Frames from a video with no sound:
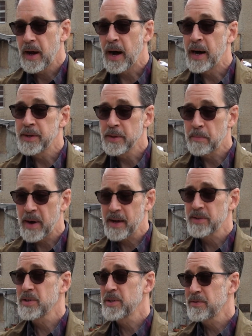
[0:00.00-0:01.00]
On the
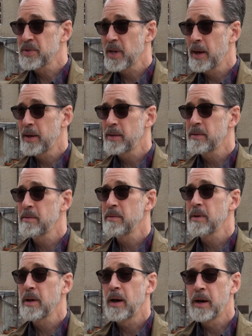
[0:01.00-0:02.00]
positive side,
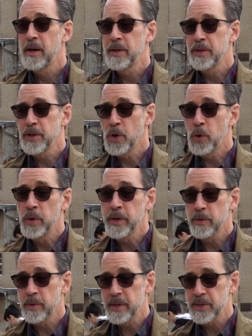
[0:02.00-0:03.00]
the
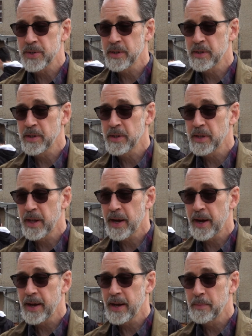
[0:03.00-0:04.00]
only reason that
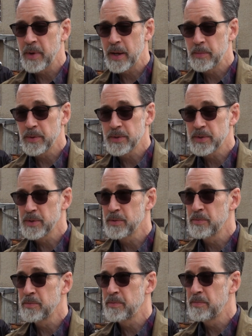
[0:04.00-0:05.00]
I am able to
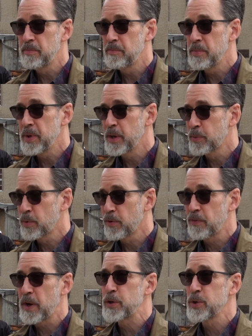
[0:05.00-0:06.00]
be a
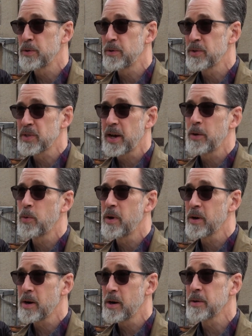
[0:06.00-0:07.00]
professional
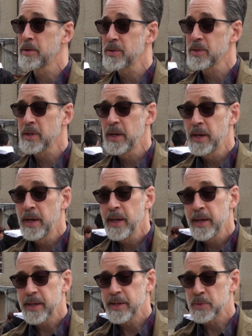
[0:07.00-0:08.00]
sidewalk artist
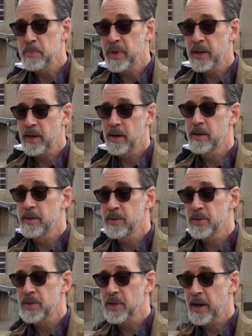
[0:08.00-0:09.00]
is
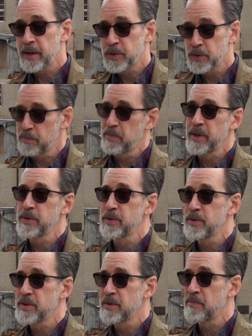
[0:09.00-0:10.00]
because I took
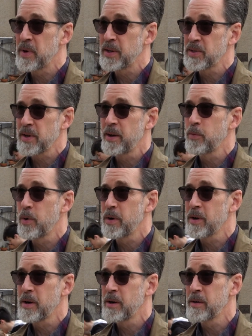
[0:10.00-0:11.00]
pictures of my
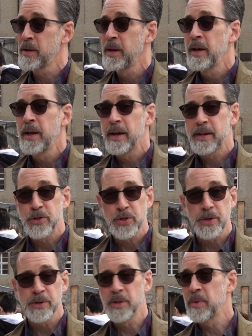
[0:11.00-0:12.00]
sidewalk art and
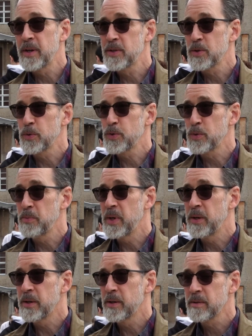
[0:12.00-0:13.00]
shared them on social
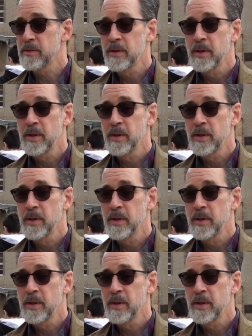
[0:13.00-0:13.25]
media,